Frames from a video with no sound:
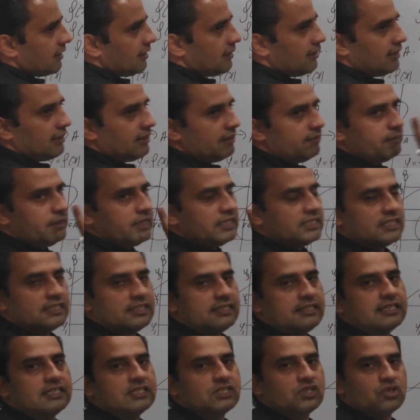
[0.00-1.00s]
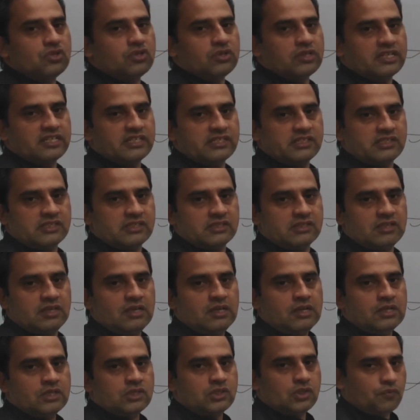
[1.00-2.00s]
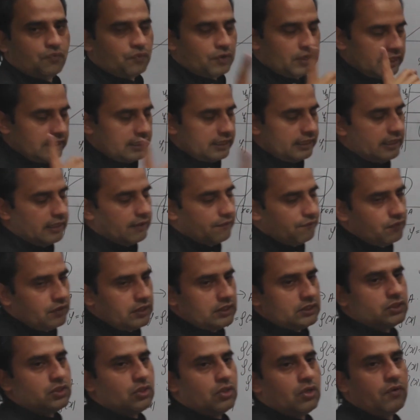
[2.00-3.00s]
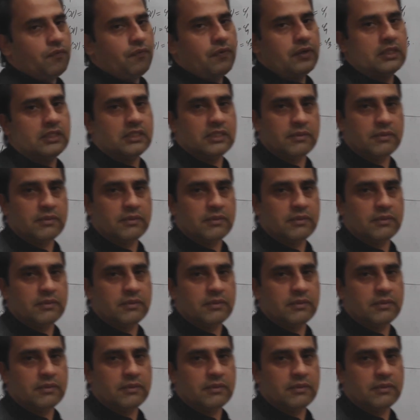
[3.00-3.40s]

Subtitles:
then image does not exist. So finally, definition of a